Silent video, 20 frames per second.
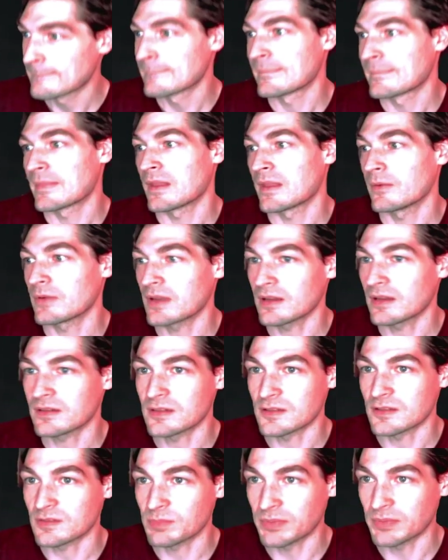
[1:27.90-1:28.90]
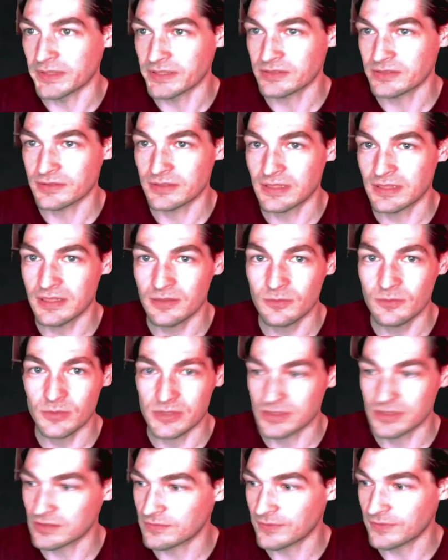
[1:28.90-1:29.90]
now we got Displacer Kitten, which is
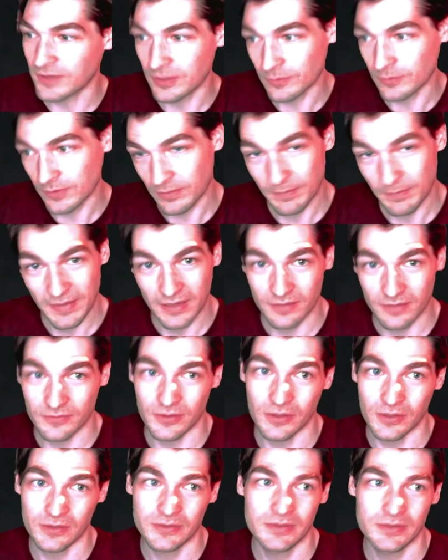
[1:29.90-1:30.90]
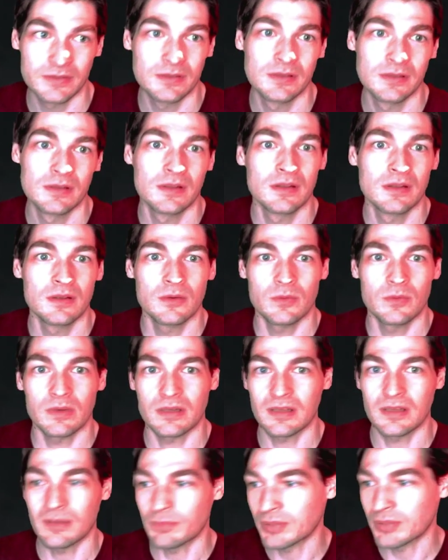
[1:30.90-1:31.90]
fun with Mana Vault. We can
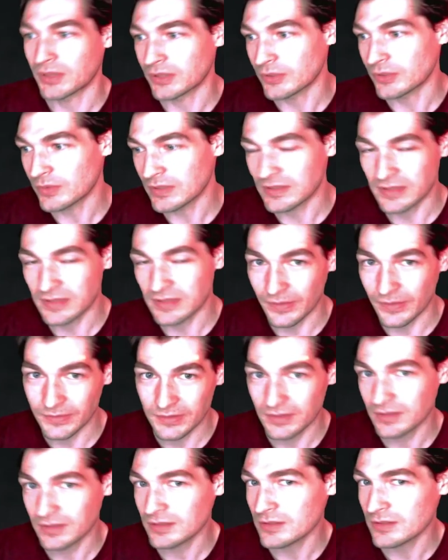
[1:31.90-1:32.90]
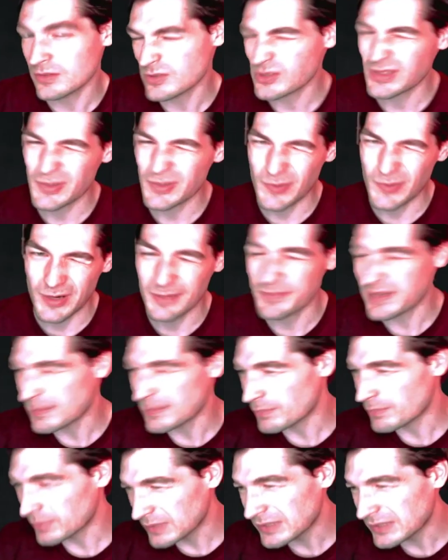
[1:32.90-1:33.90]
get Polluted Delta. You usually want to be
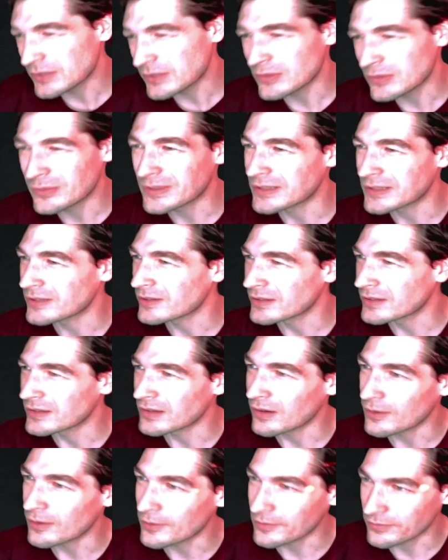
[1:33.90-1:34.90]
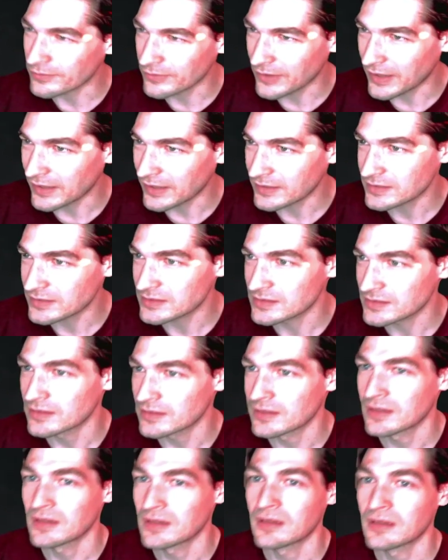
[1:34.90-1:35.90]
blue when you're in artifacts.
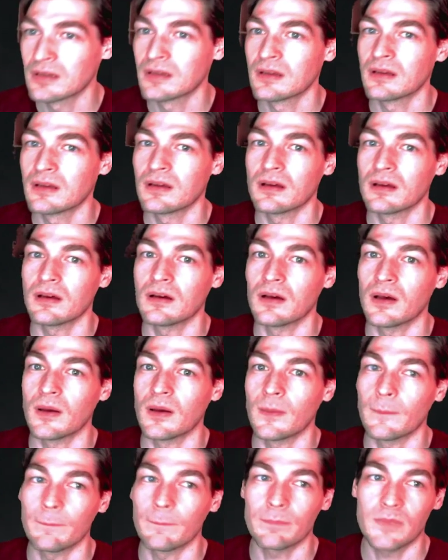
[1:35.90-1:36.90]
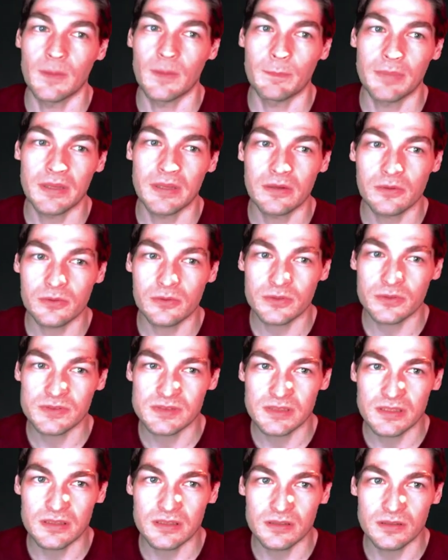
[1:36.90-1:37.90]
Imperial
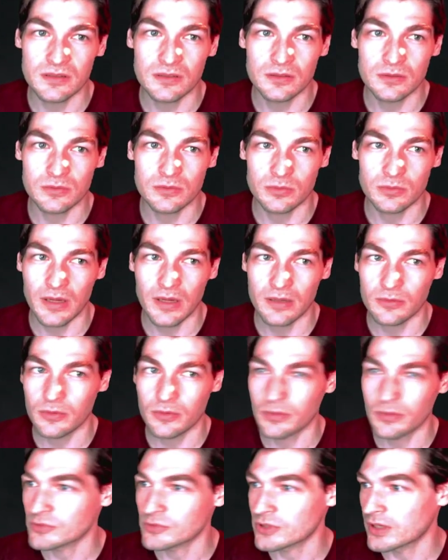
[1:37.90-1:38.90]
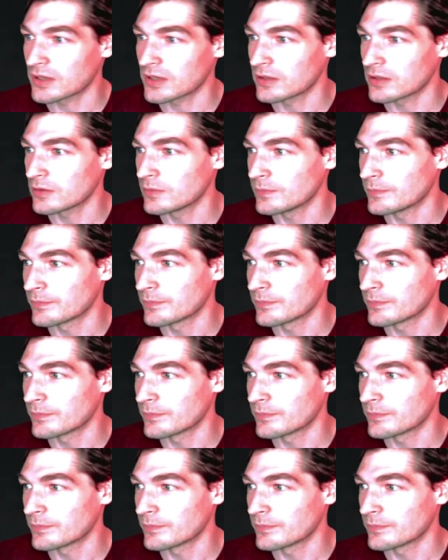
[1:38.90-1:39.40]
Seal, Ragrom Triome.